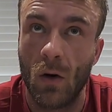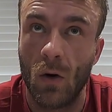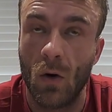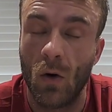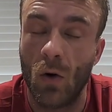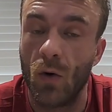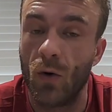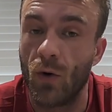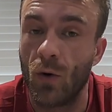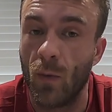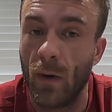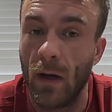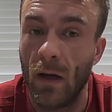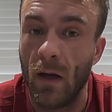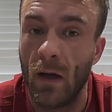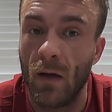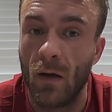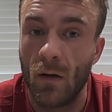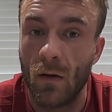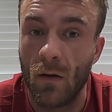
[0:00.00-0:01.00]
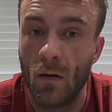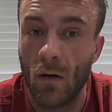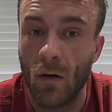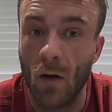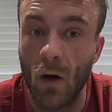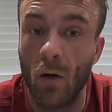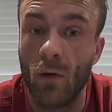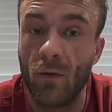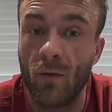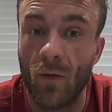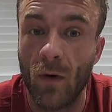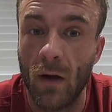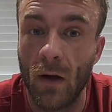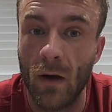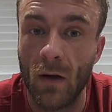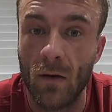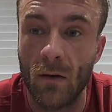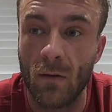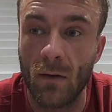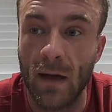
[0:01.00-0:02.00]
or do we go for it
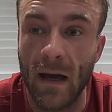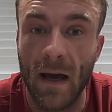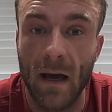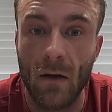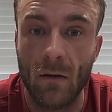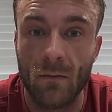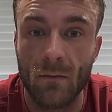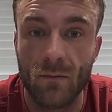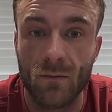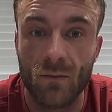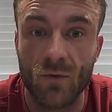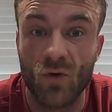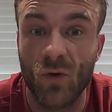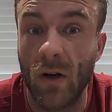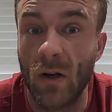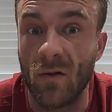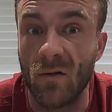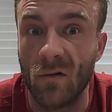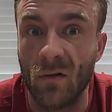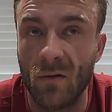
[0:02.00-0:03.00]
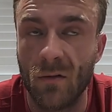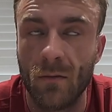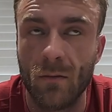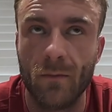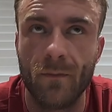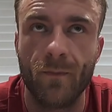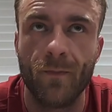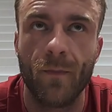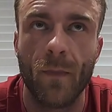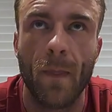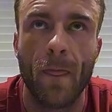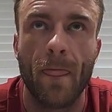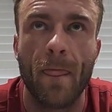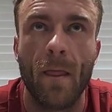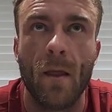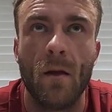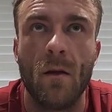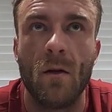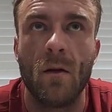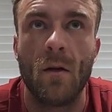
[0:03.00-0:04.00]
and get shredded?
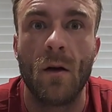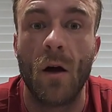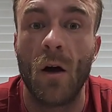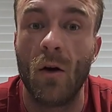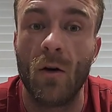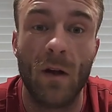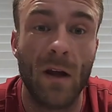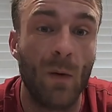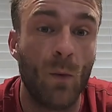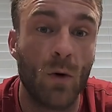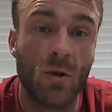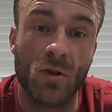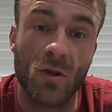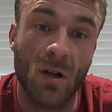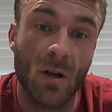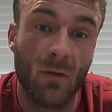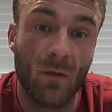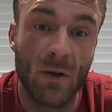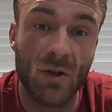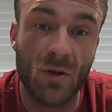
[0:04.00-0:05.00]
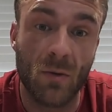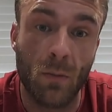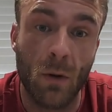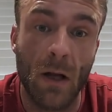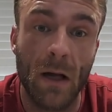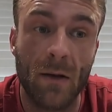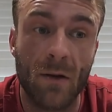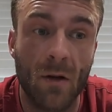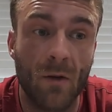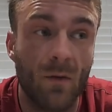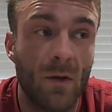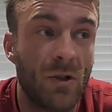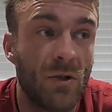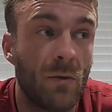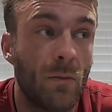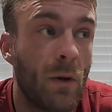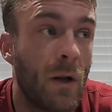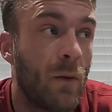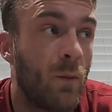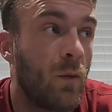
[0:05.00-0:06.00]
It wasn't the original plan. The
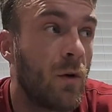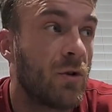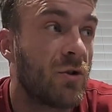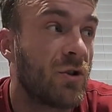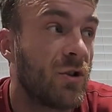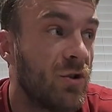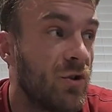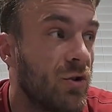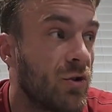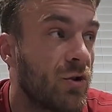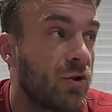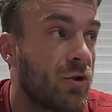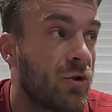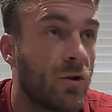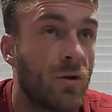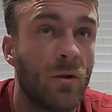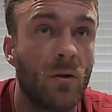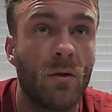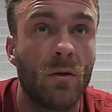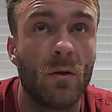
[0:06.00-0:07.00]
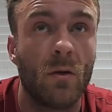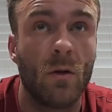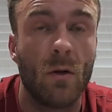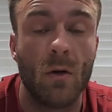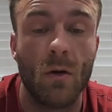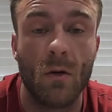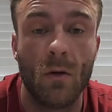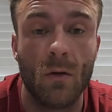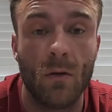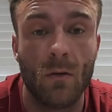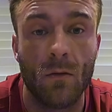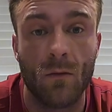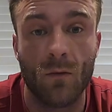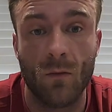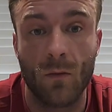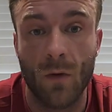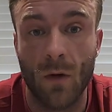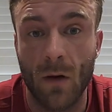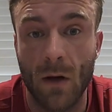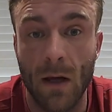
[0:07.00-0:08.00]
original plan was to just
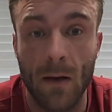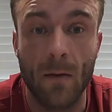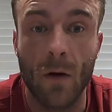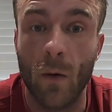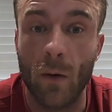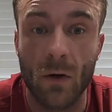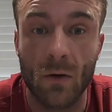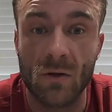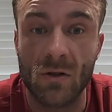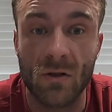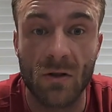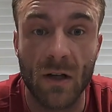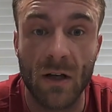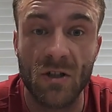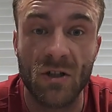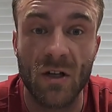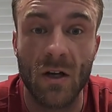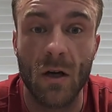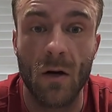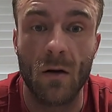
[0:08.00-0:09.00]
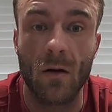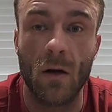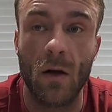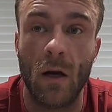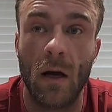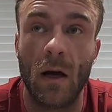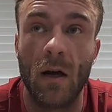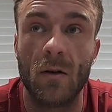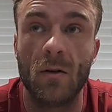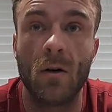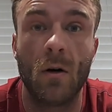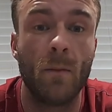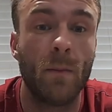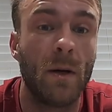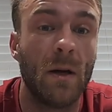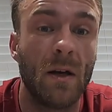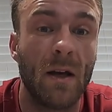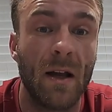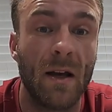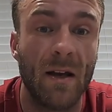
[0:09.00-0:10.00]
keep going until next year and
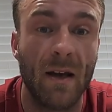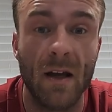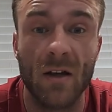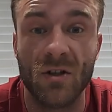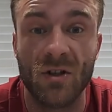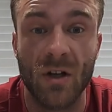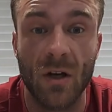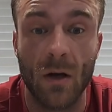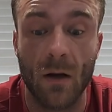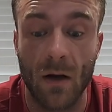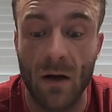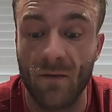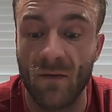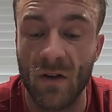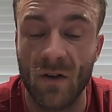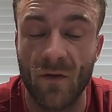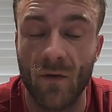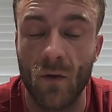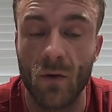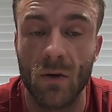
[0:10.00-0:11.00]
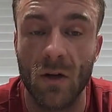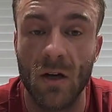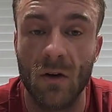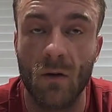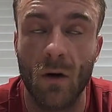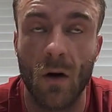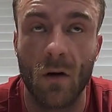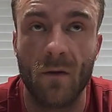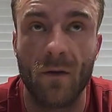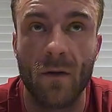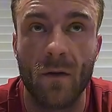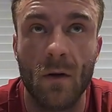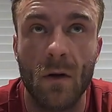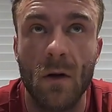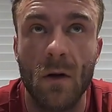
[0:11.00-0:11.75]
compete again next year and have this full year off.